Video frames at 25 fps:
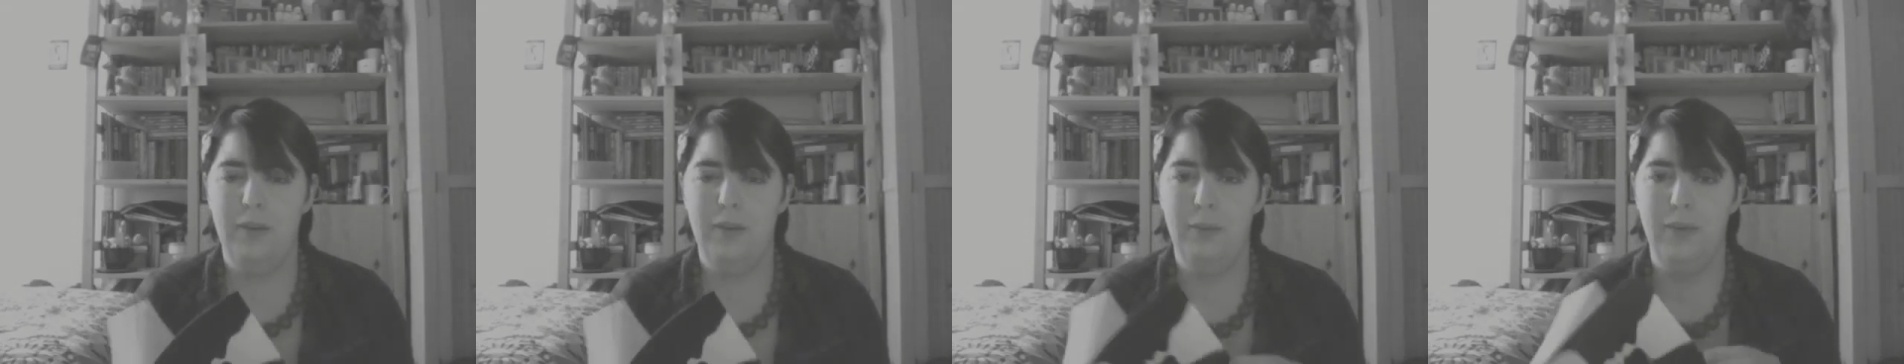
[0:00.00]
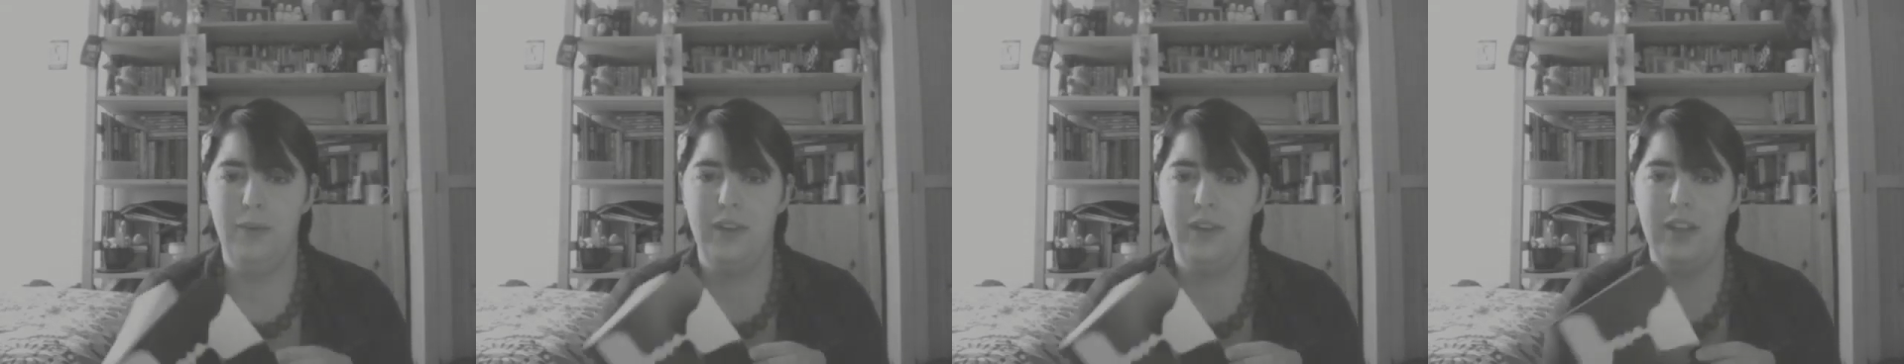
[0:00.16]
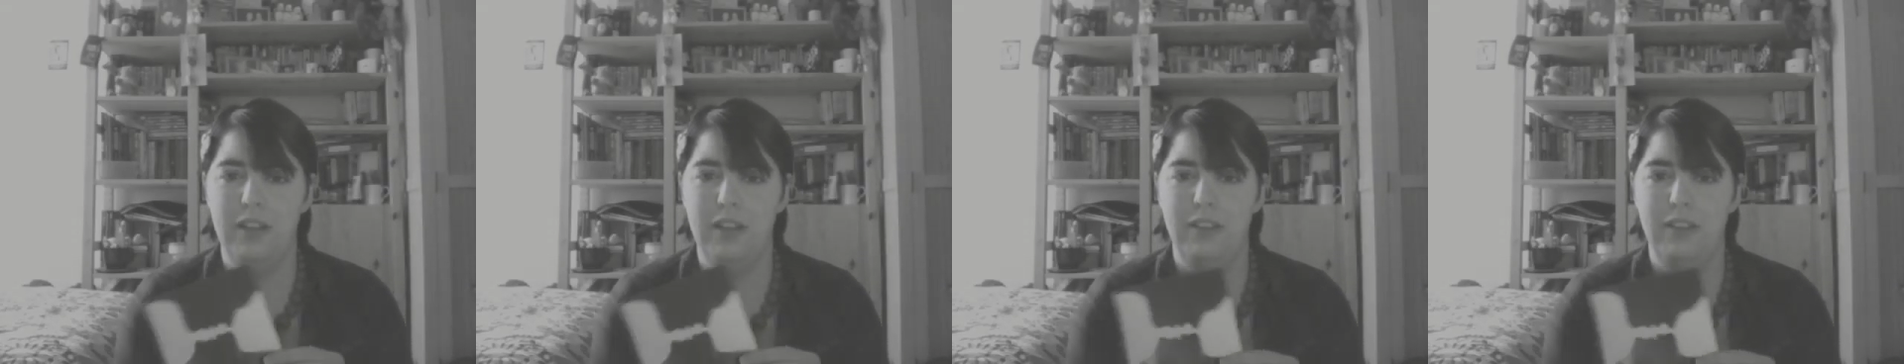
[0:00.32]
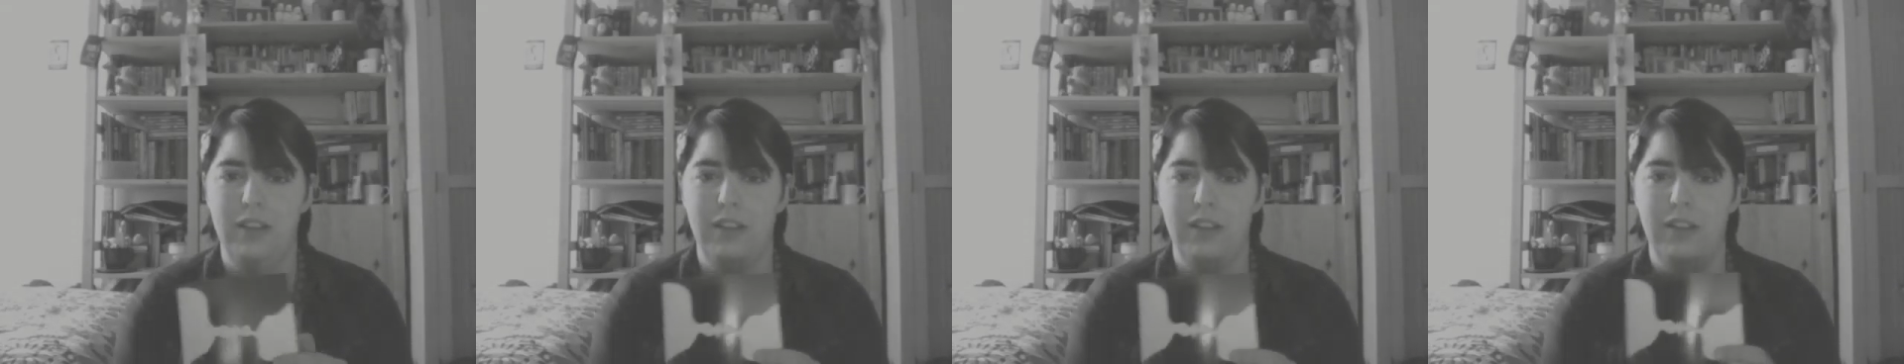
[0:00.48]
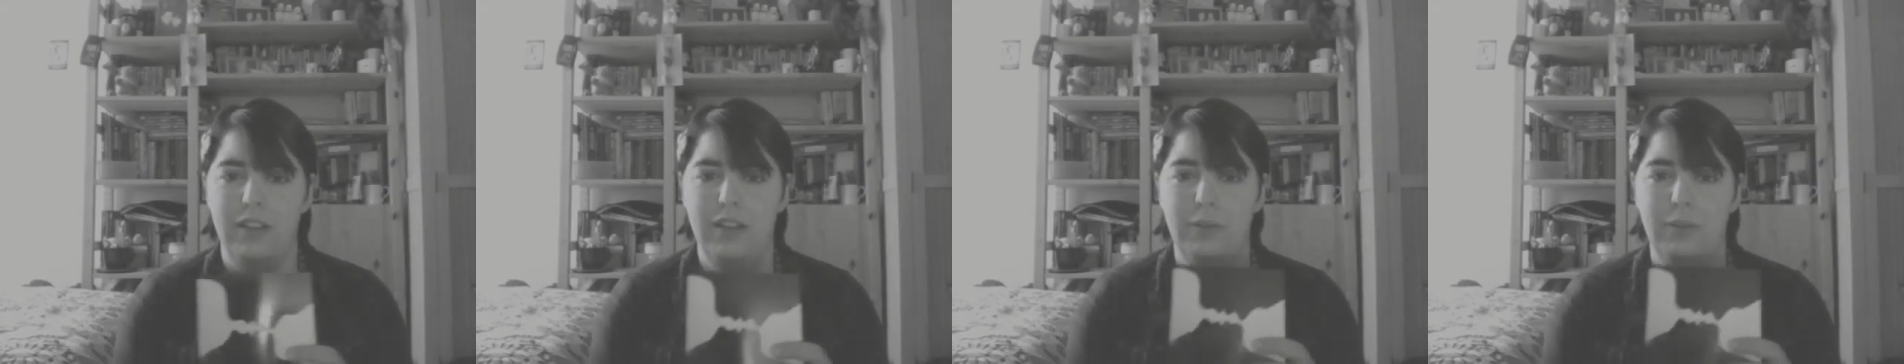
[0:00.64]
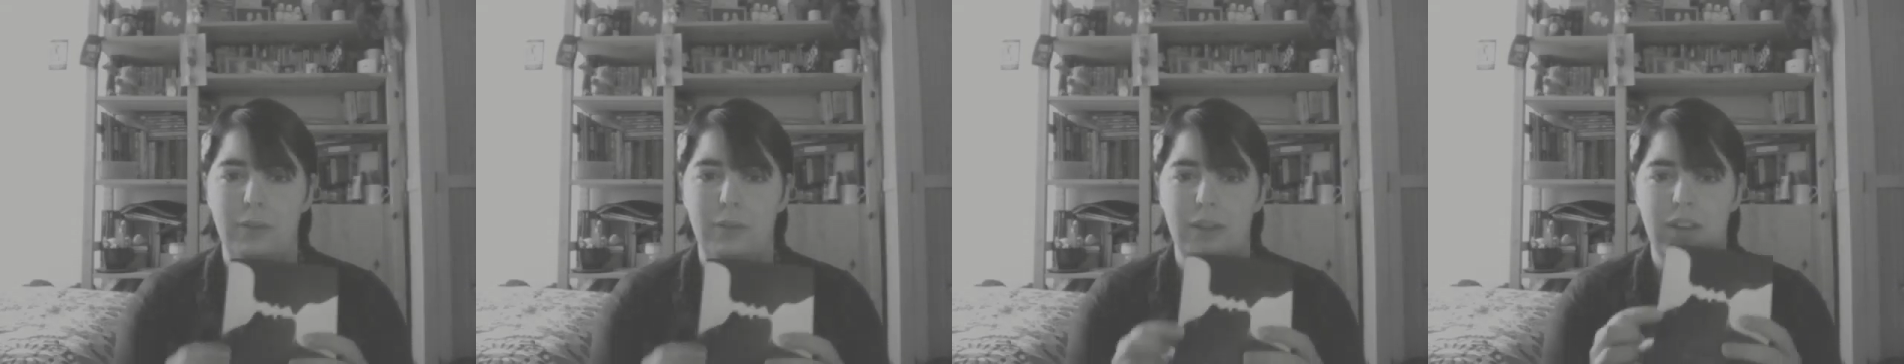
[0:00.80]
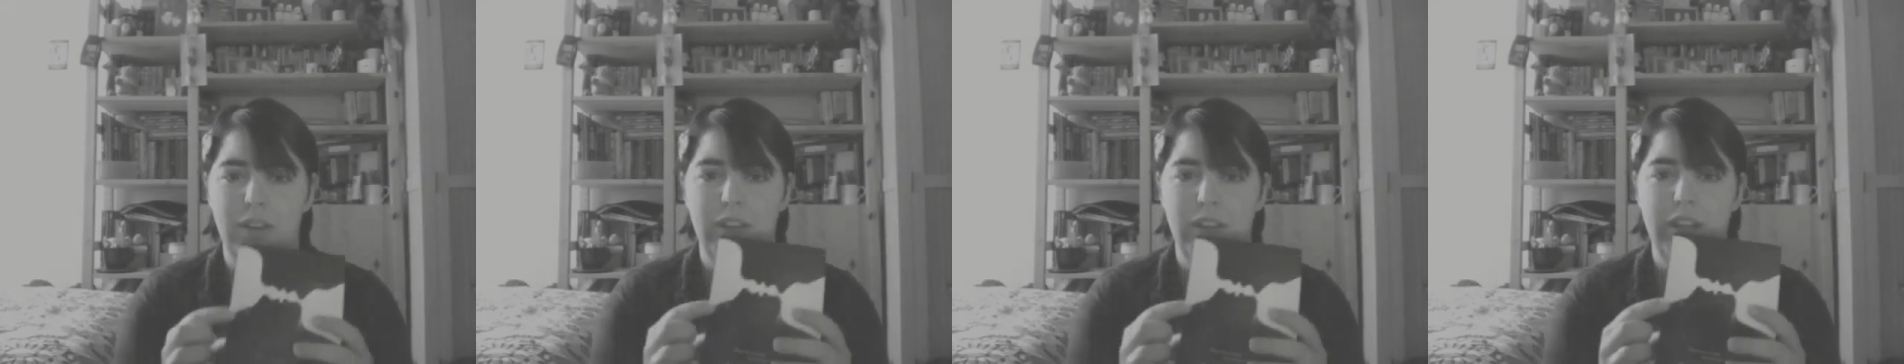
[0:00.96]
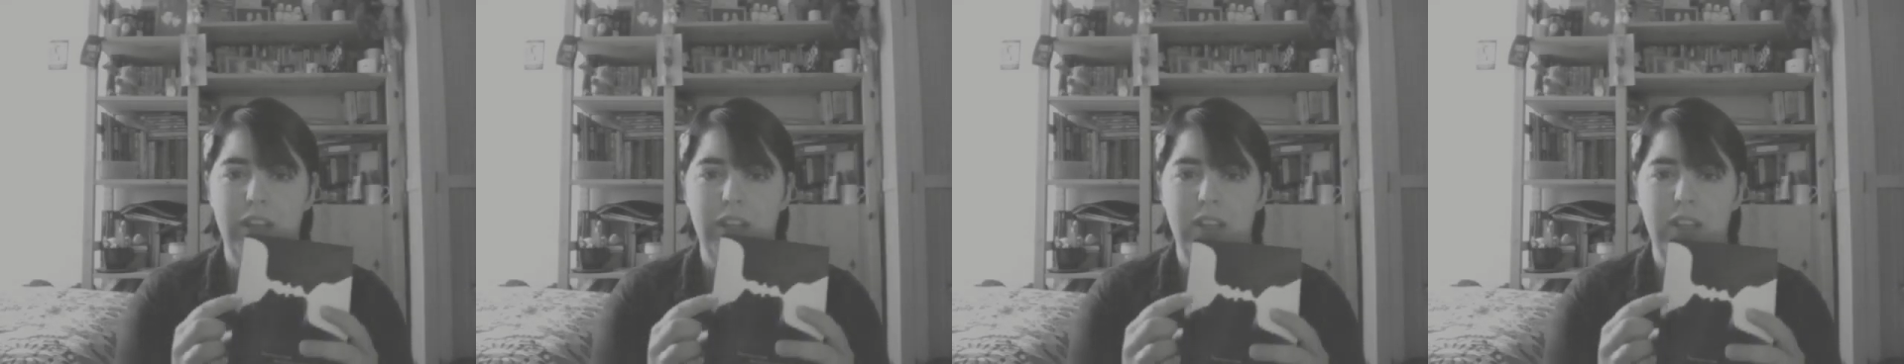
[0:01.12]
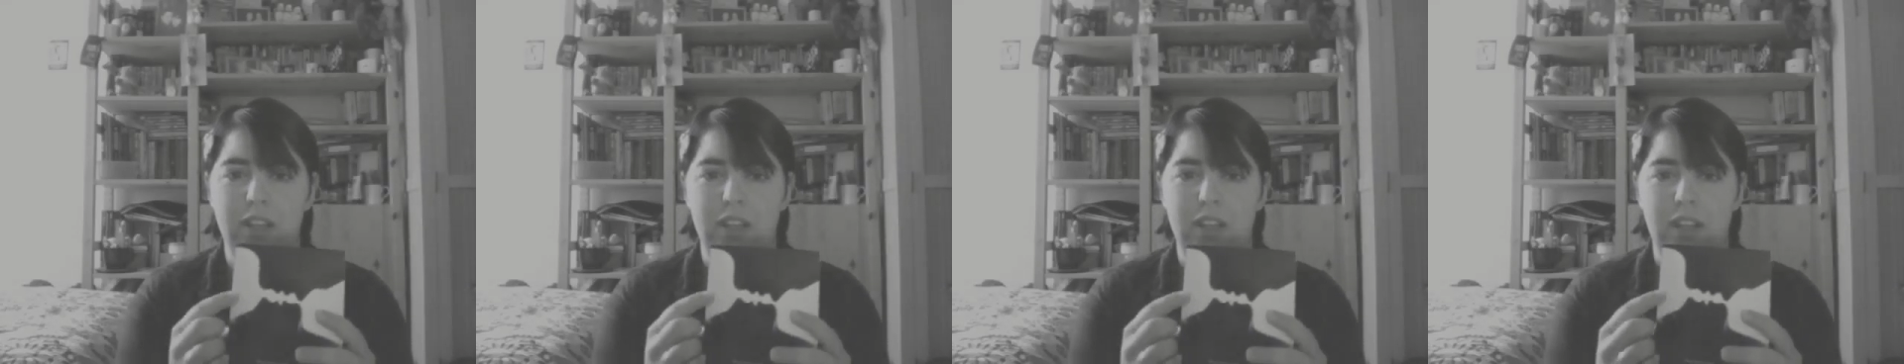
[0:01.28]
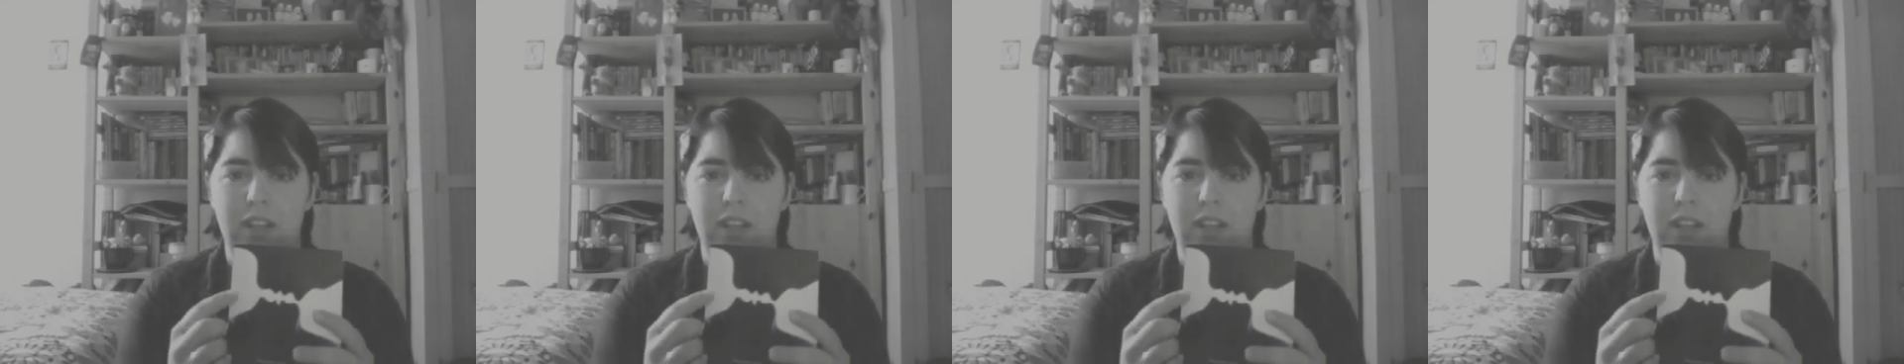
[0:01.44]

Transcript: with the